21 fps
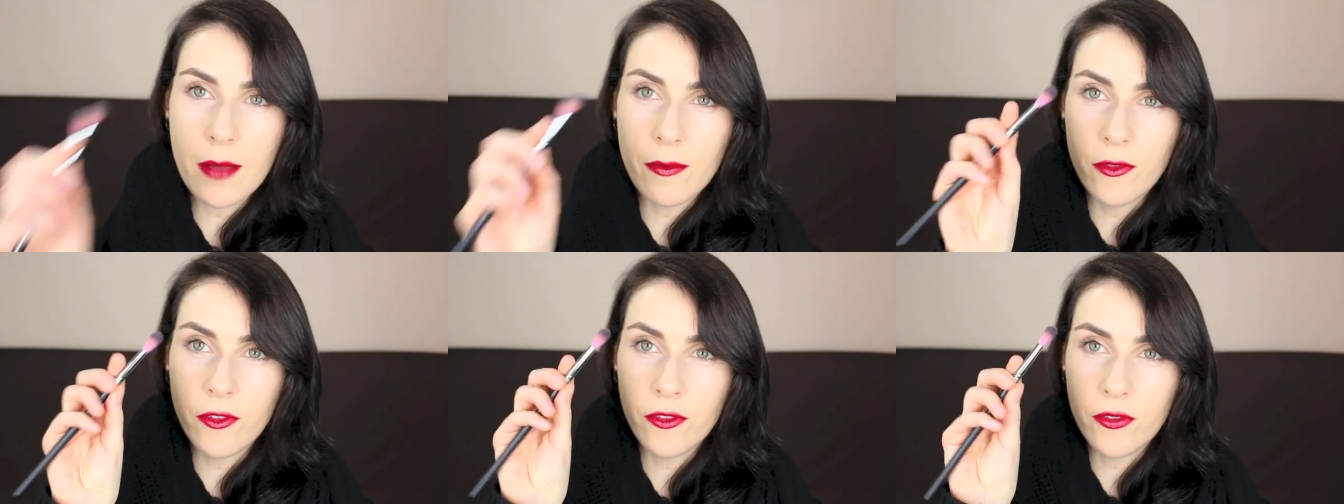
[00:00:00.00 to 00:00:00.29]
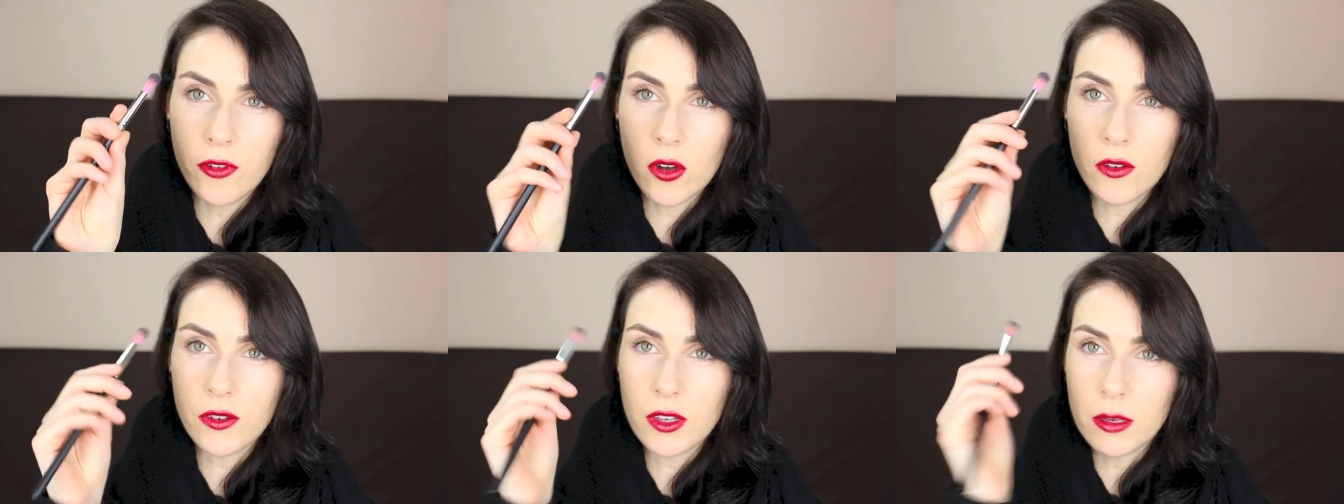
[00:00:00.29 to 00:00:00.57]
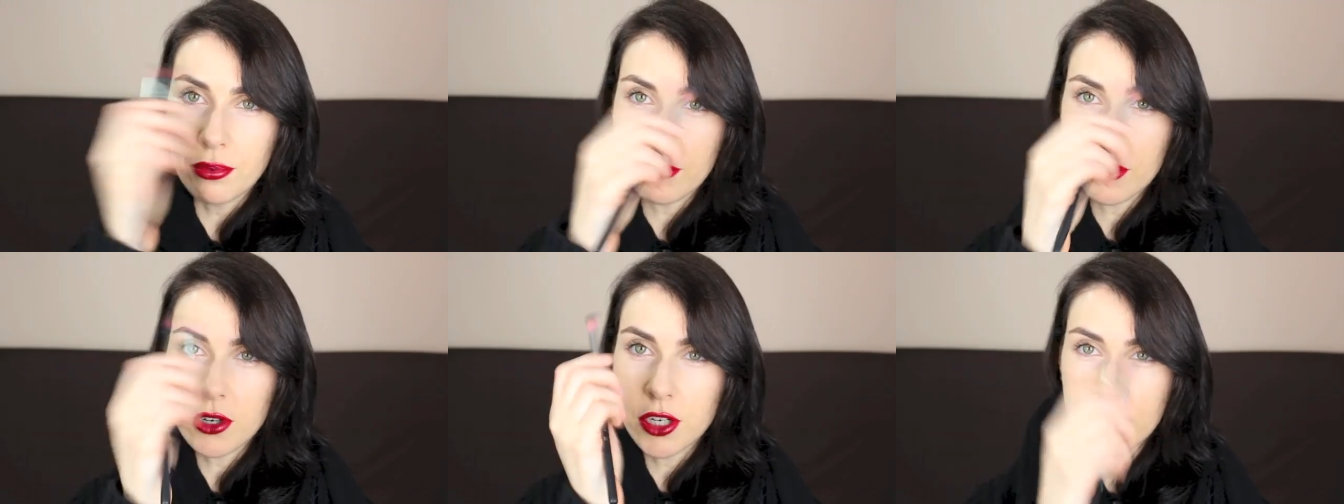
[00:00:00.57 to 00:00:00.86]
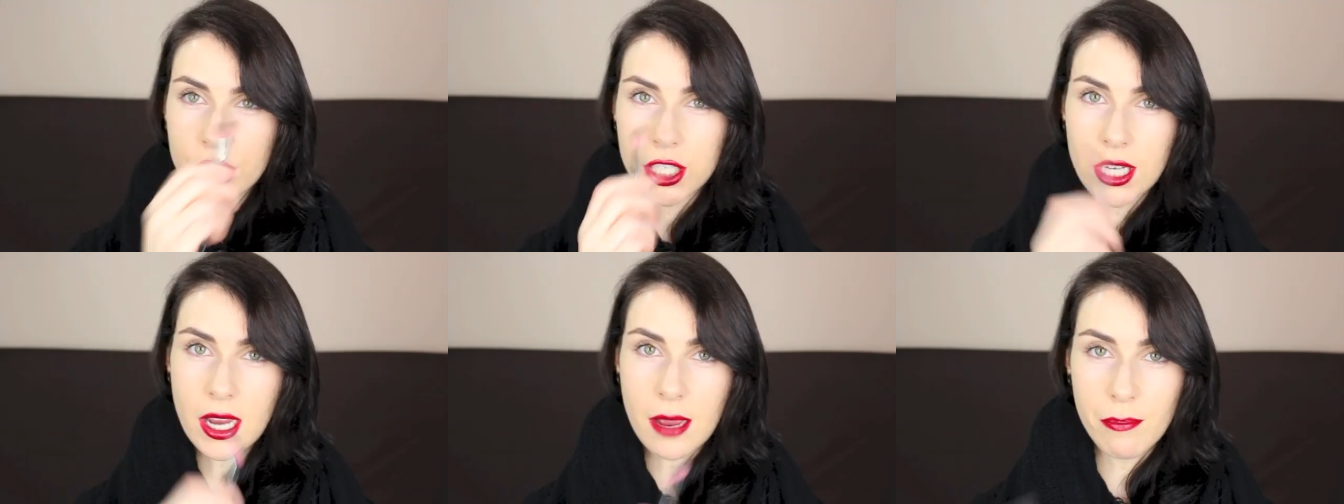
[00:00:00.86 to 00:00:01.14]
fluffy
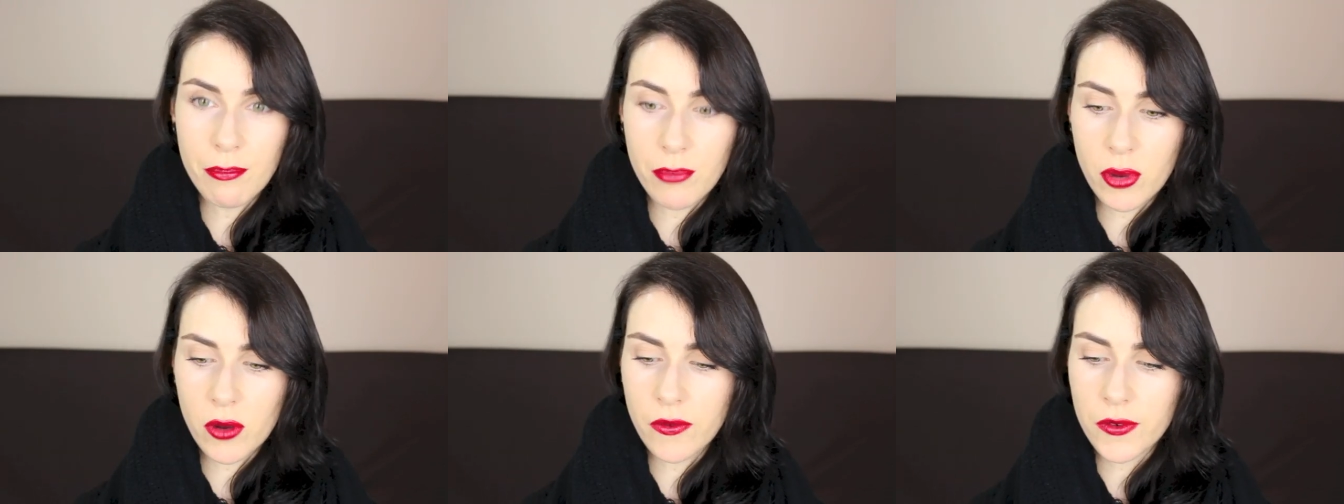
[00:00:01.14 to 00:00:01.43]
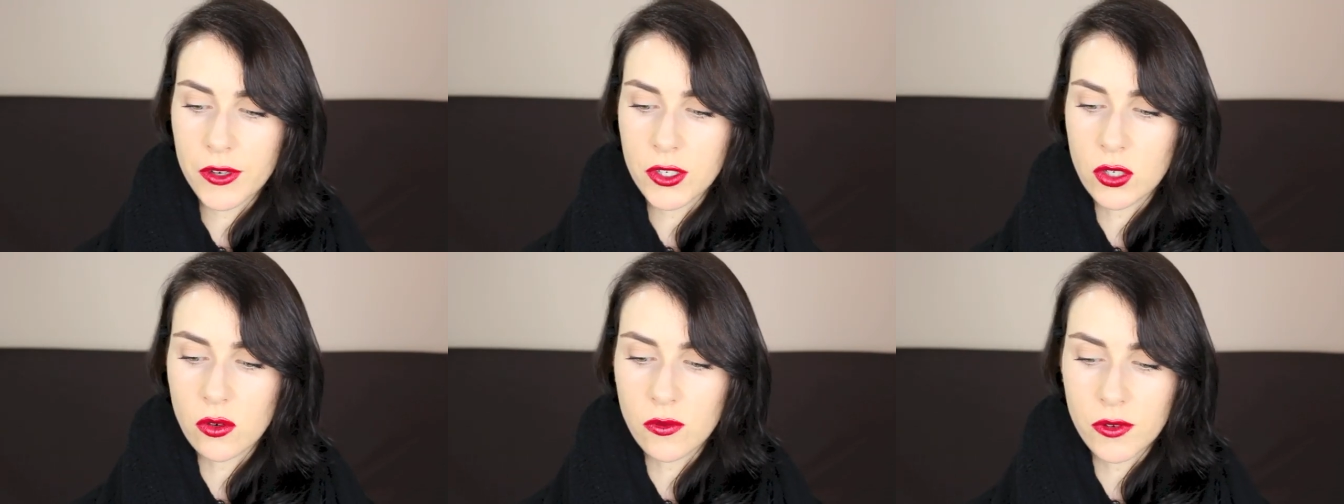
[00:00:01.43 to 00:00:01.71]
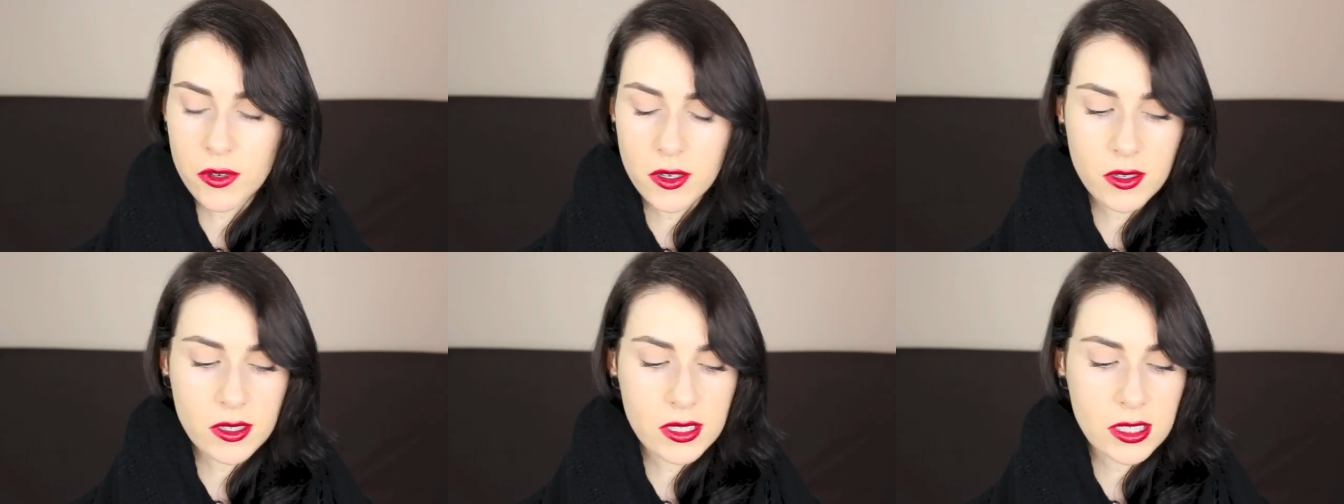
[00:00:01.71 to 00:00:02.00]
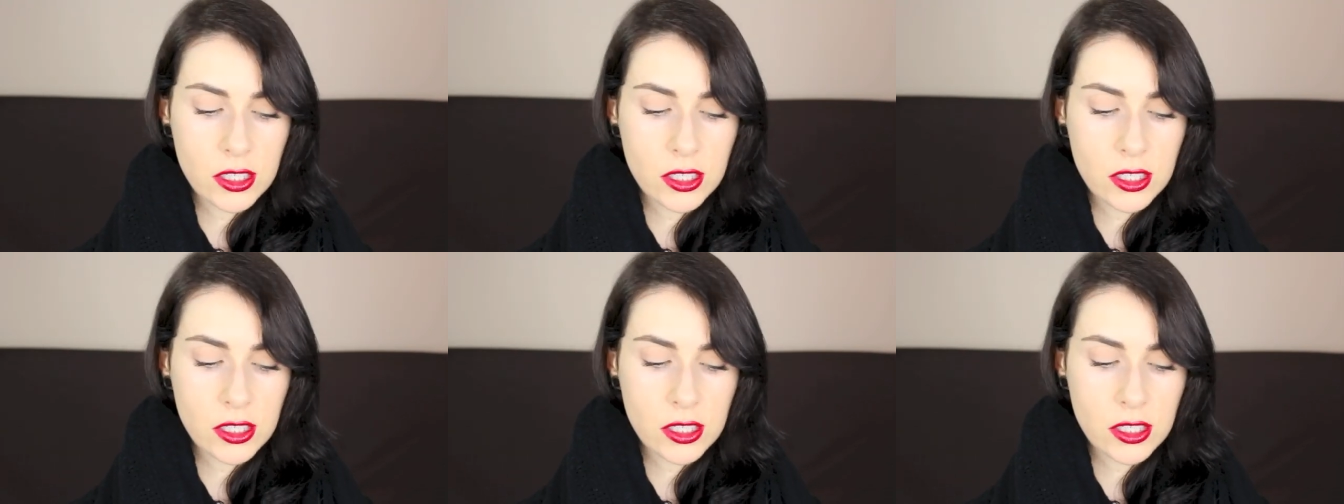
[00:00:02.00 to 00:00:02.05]
brush and buff it over